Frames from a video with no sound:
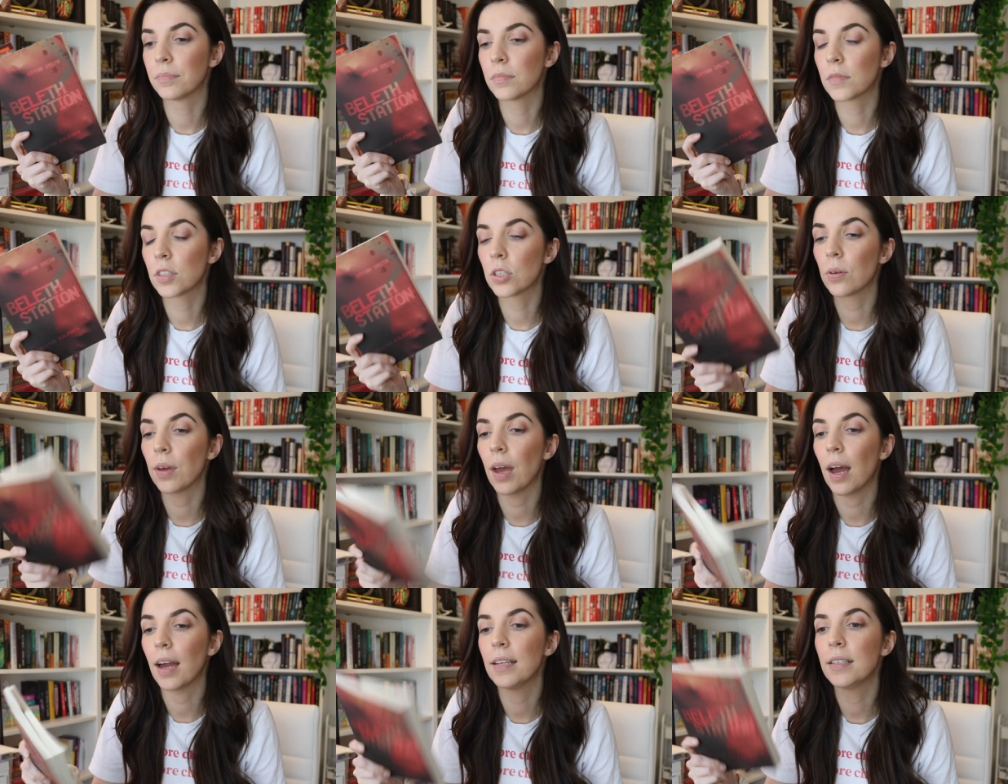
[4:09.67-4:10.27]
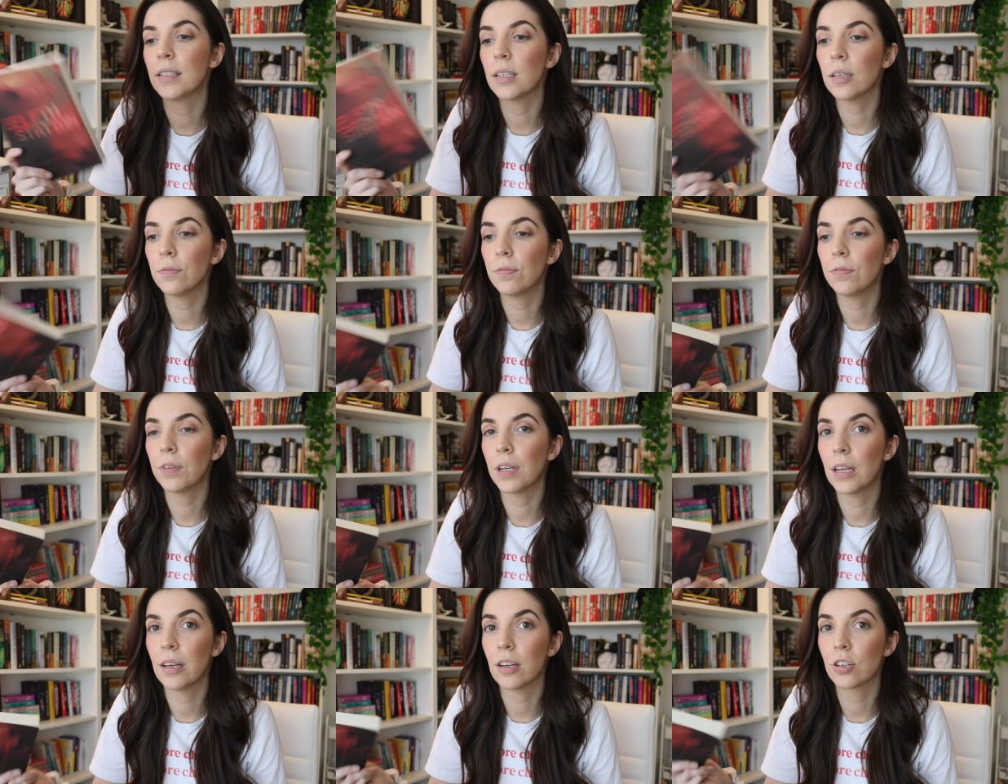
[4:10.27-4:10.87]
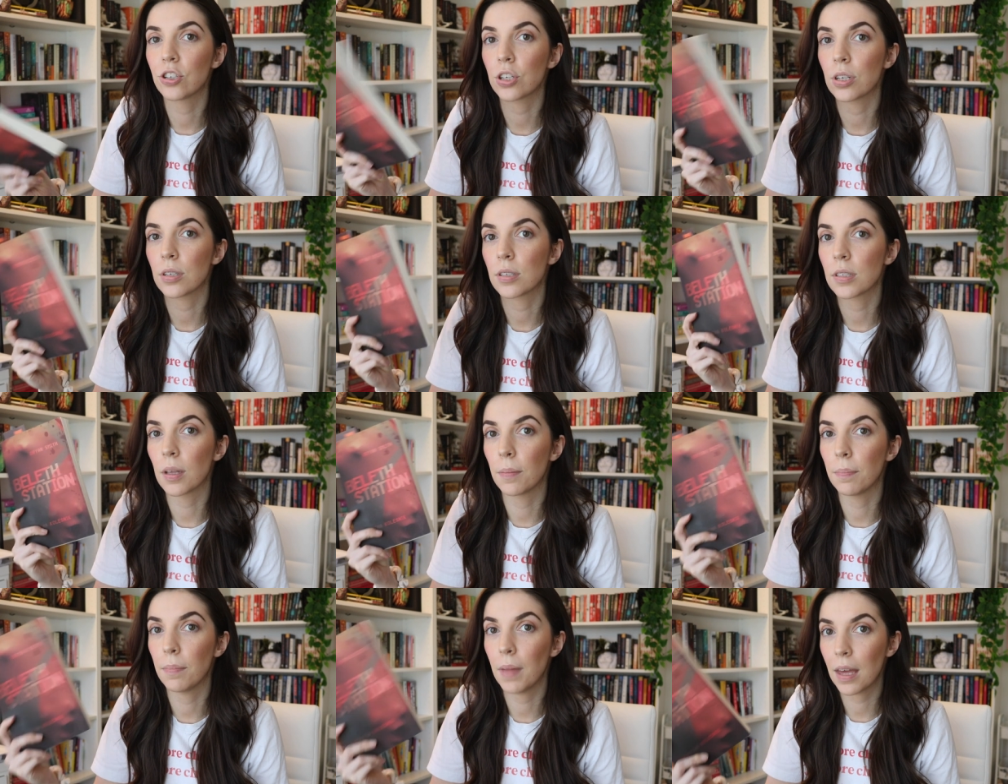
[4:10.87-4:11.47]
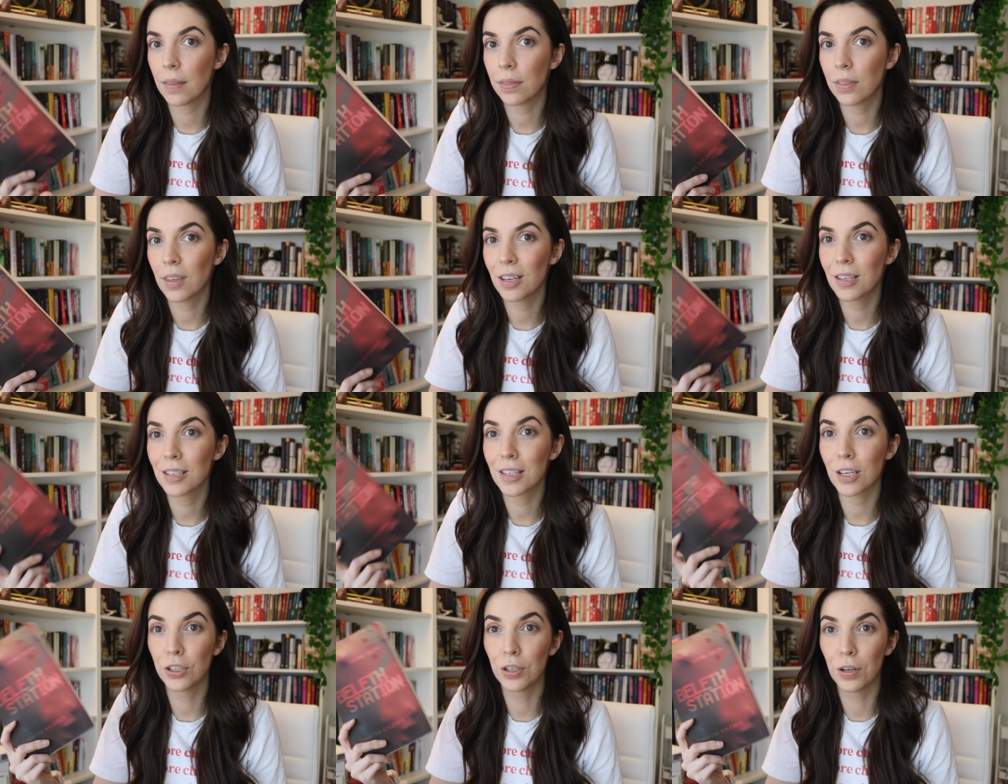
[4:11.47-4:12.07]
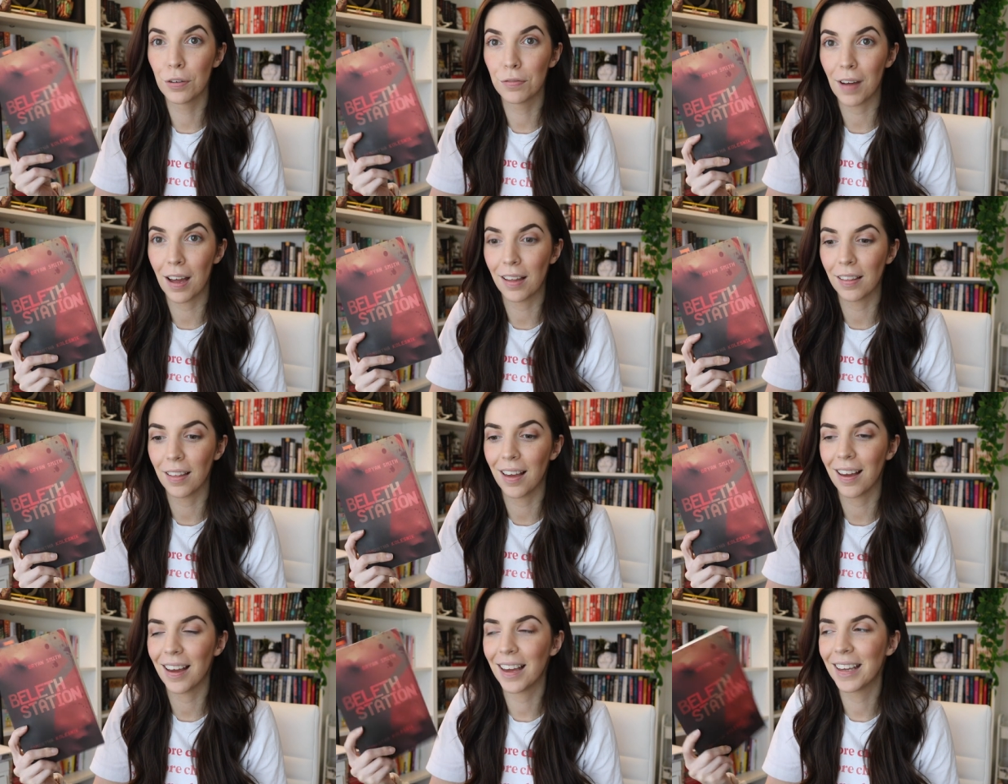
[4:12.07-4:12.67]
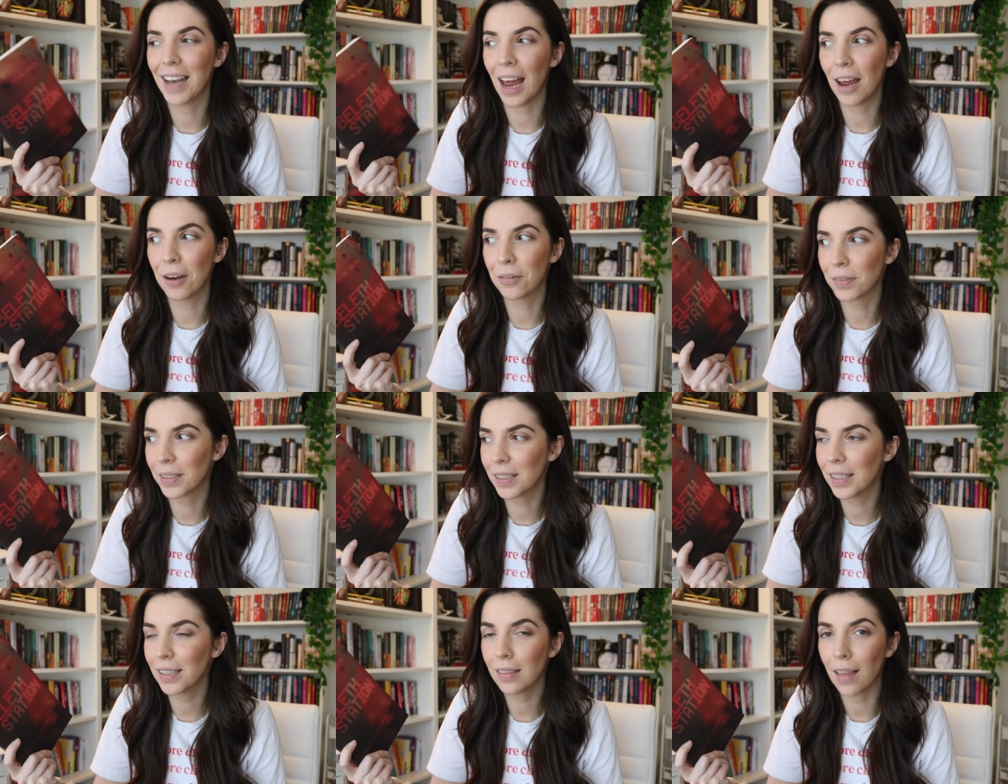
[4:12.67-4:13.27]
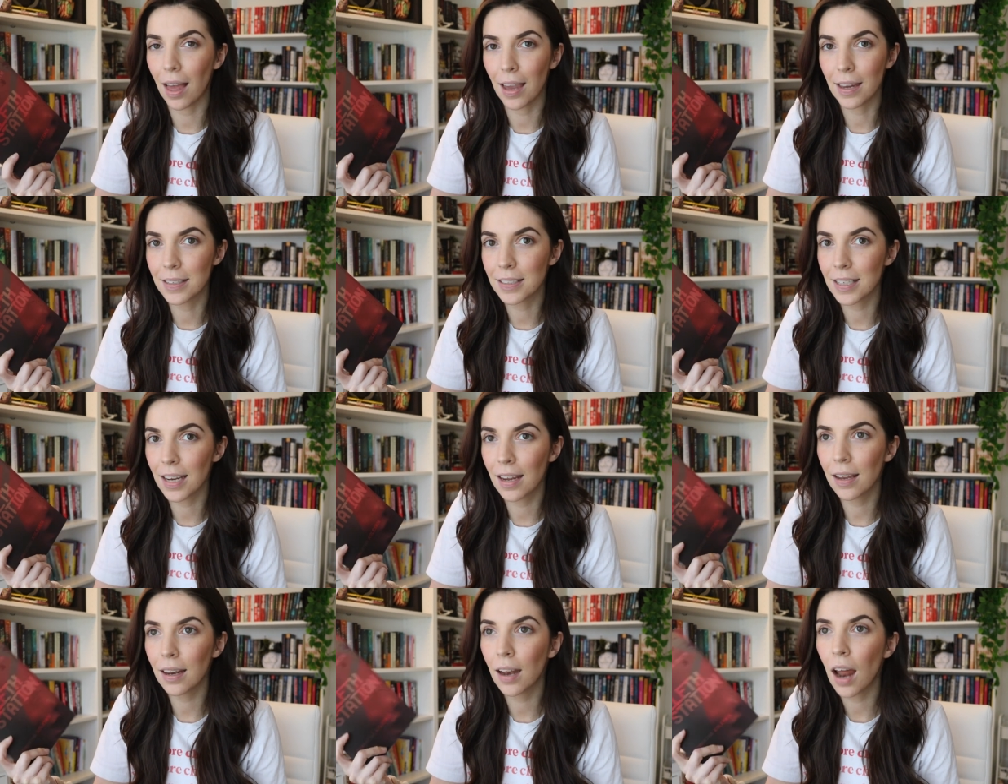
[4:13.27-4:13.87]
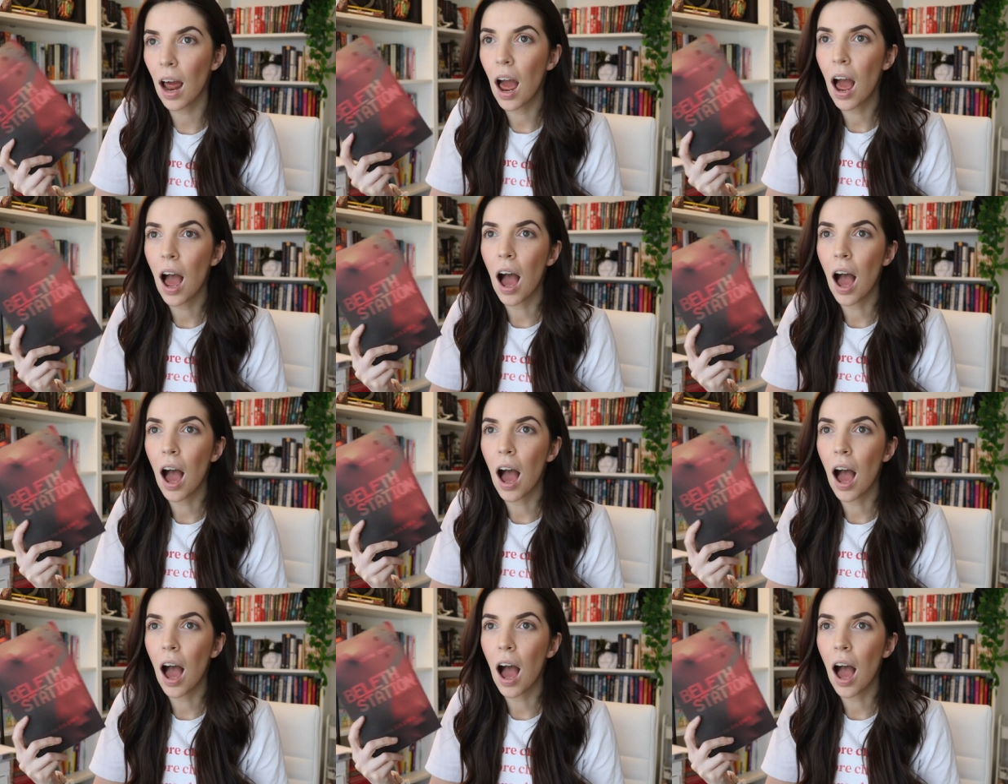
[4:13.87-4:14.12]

So yeah, I did finish Samantha's novella, and I really liked it.